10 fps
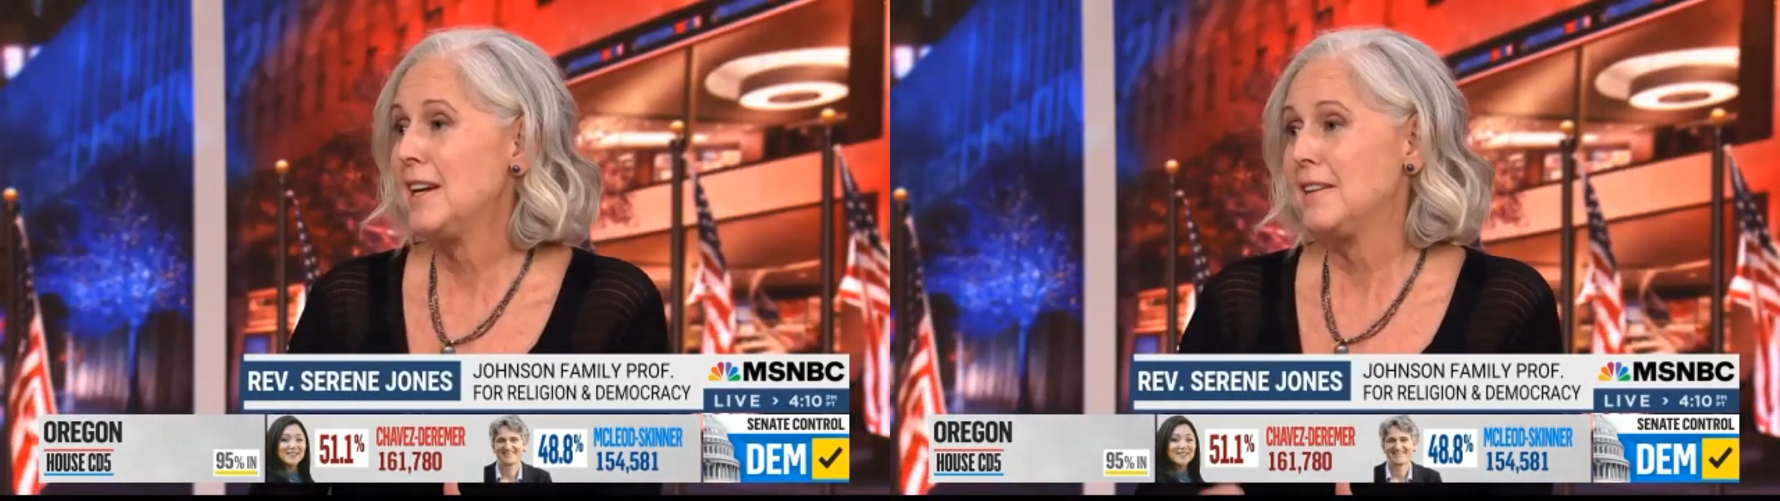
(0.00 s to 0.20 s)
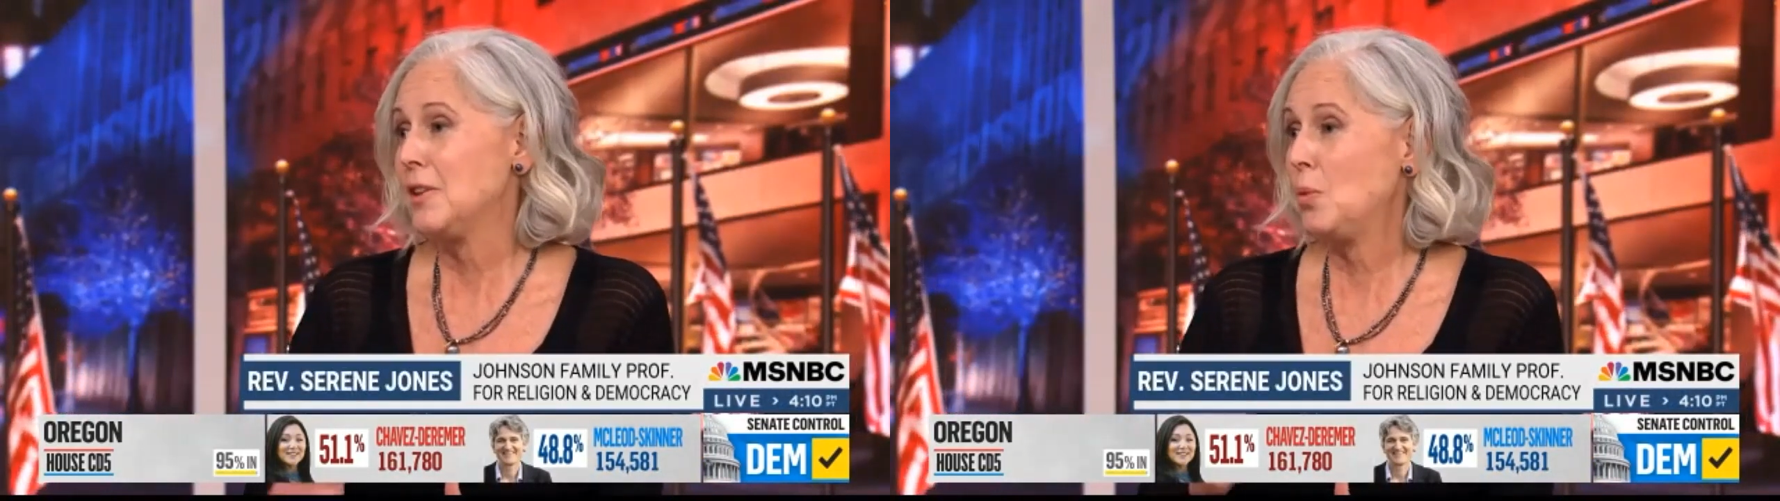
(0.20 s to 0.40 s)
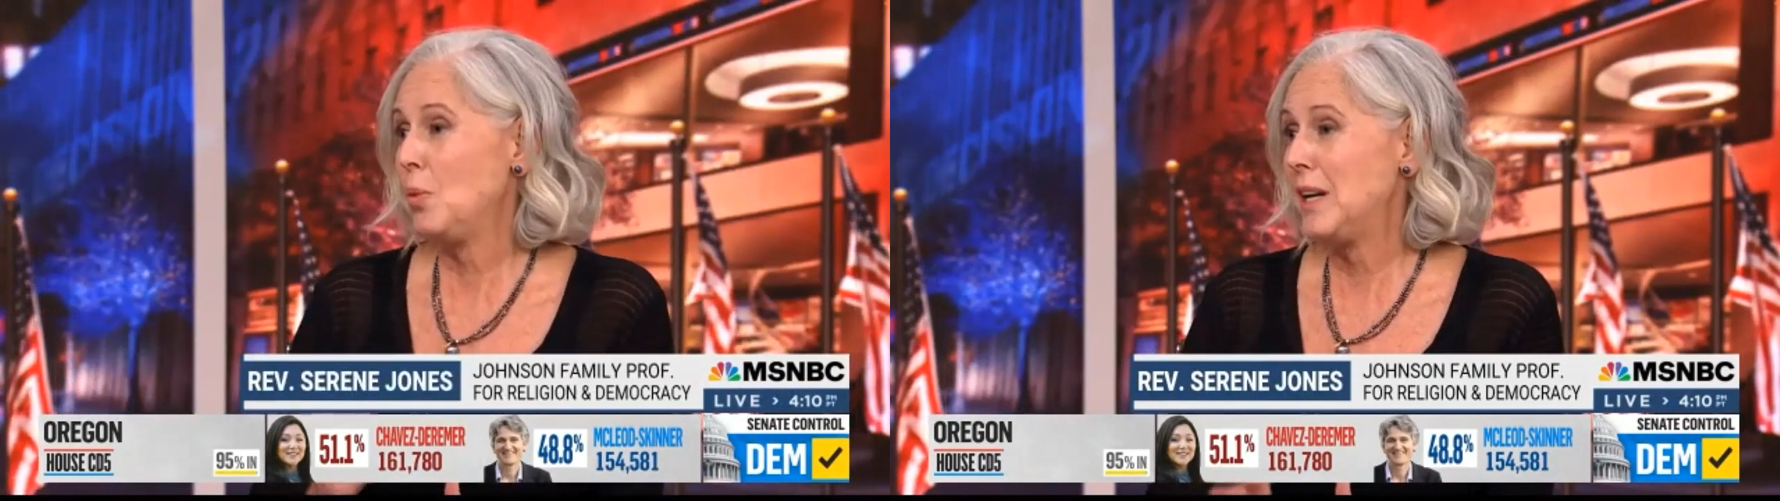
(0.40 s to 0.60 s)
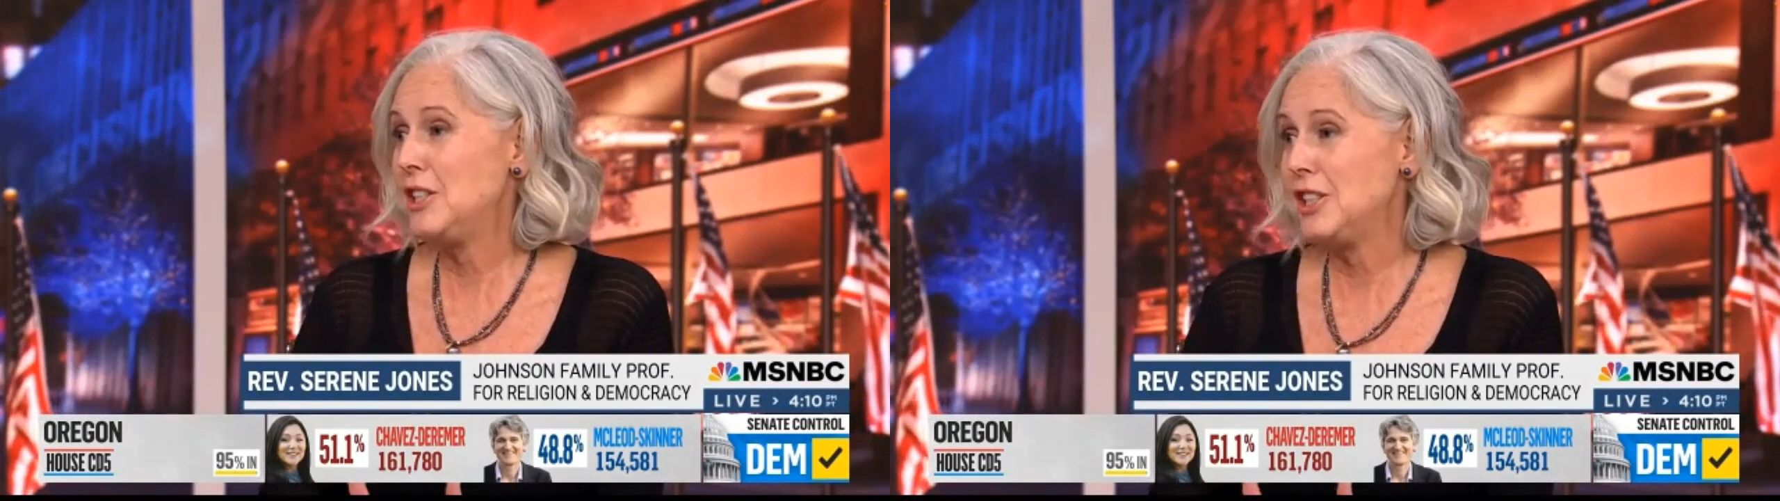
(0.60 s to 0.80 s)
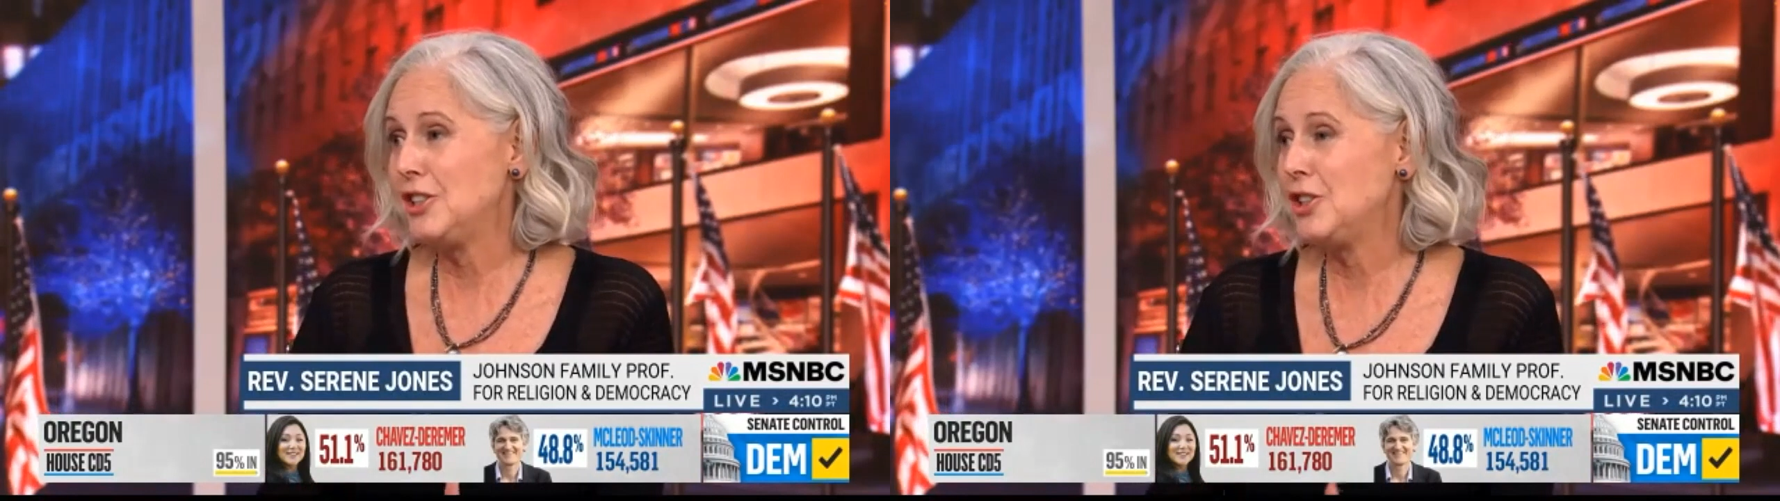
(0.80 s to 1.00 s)
that the
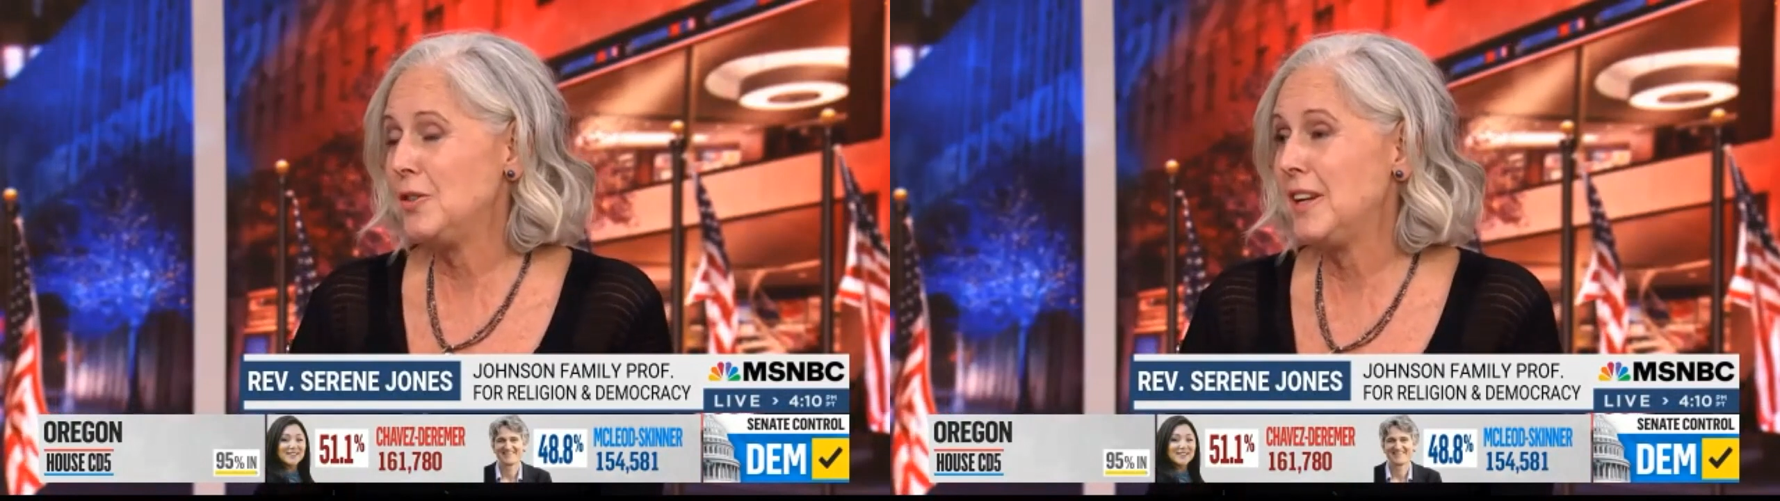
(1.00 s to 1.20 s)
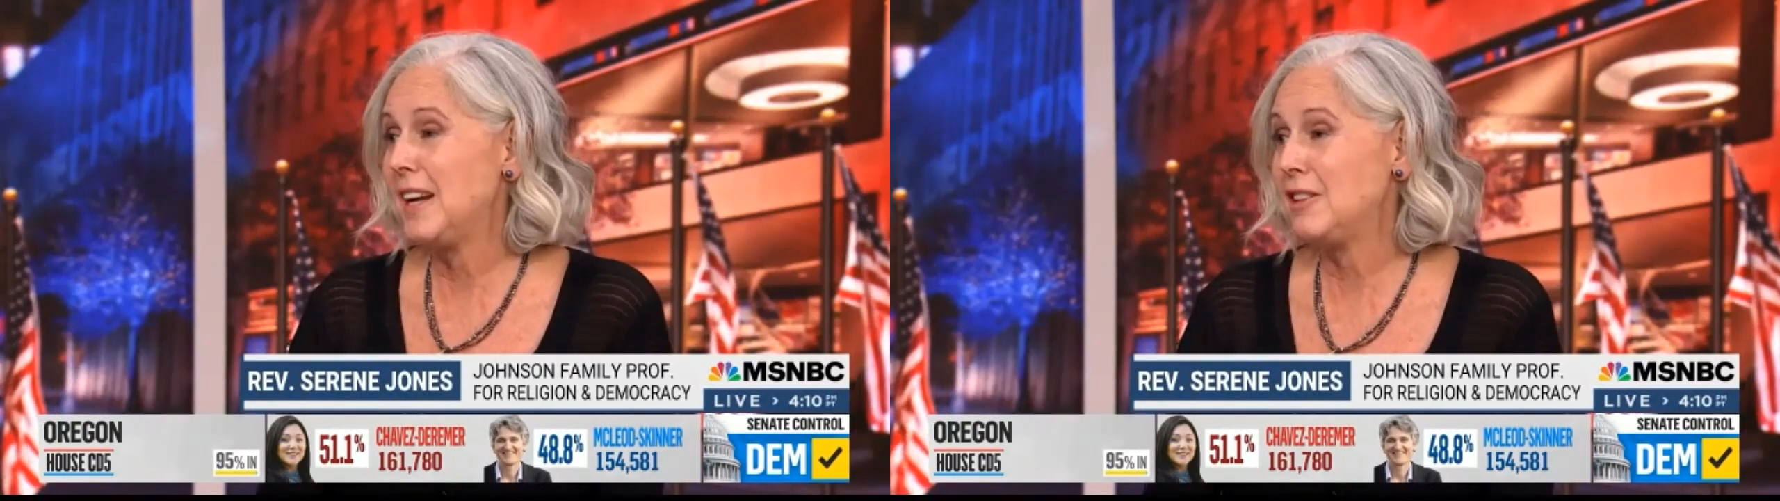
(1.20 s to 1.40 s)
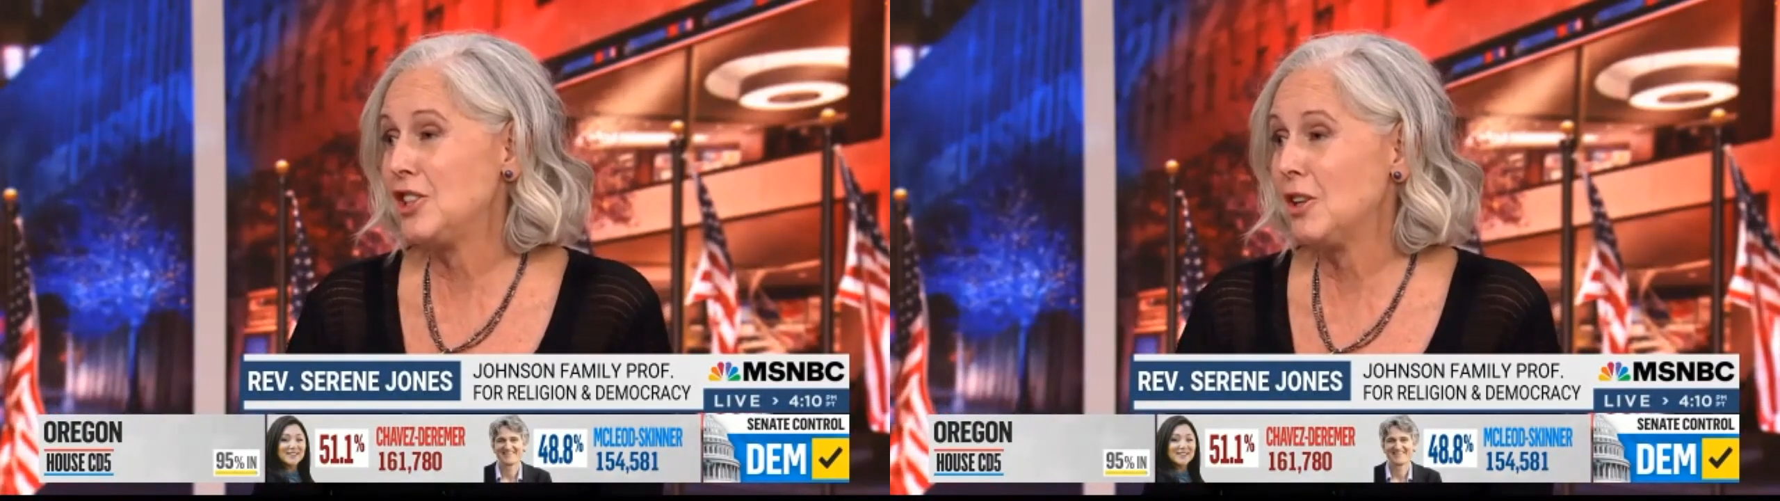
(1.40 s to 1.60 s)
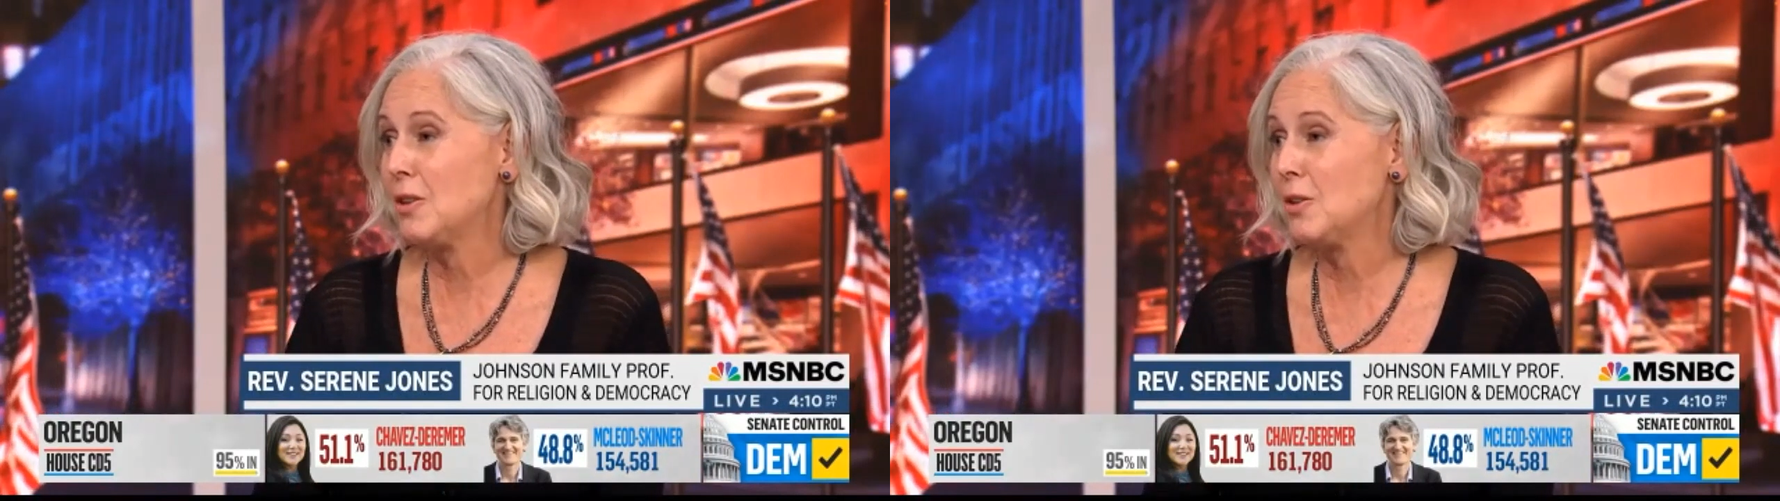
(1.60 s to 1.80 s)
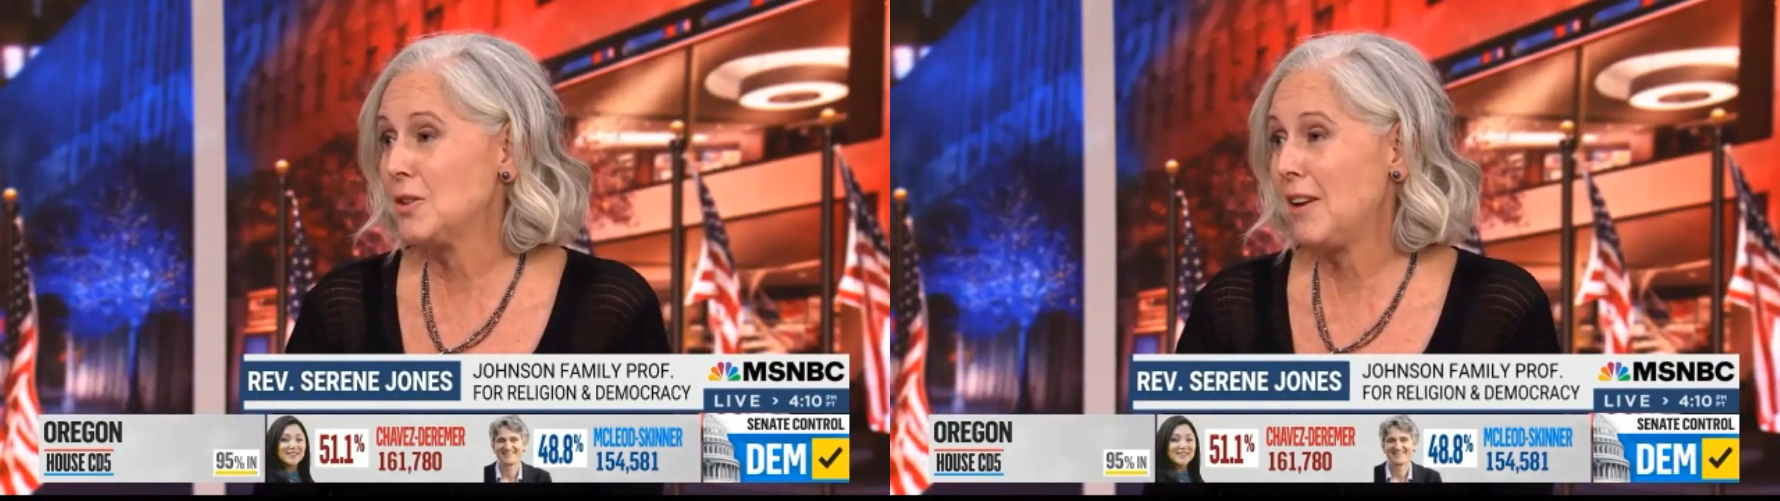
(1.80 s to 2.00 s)
wedge issue that
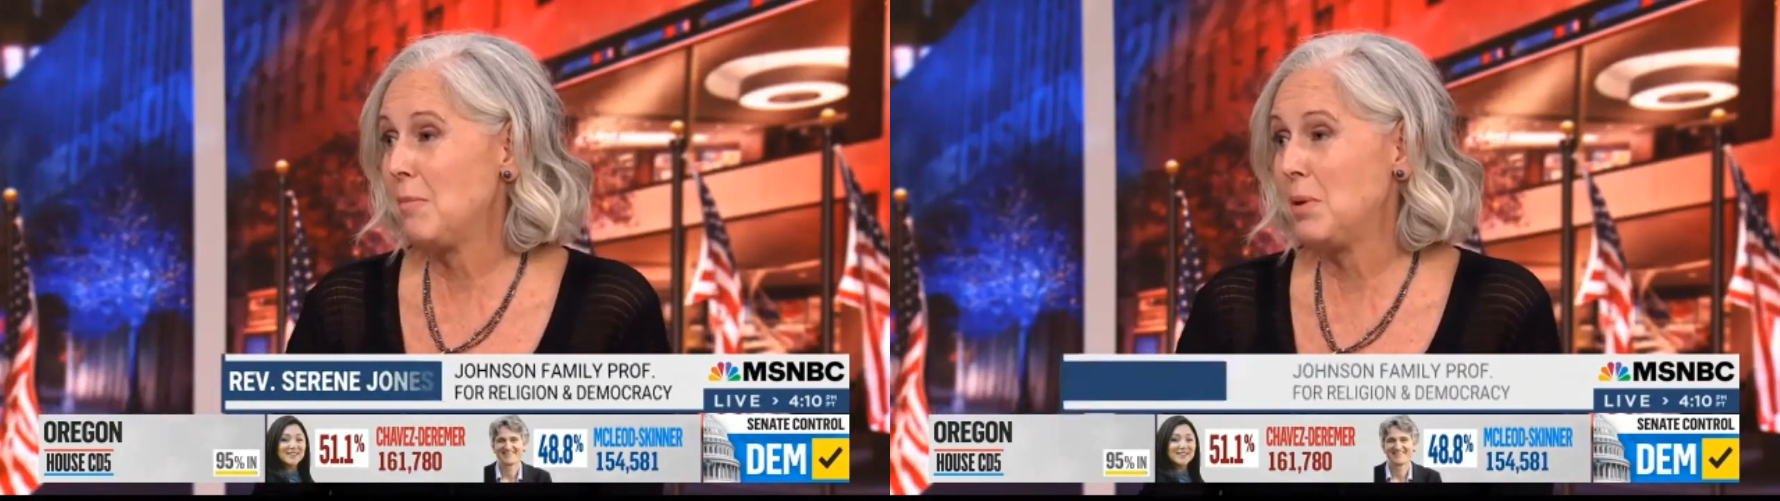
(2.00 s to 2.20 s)
evangelicals have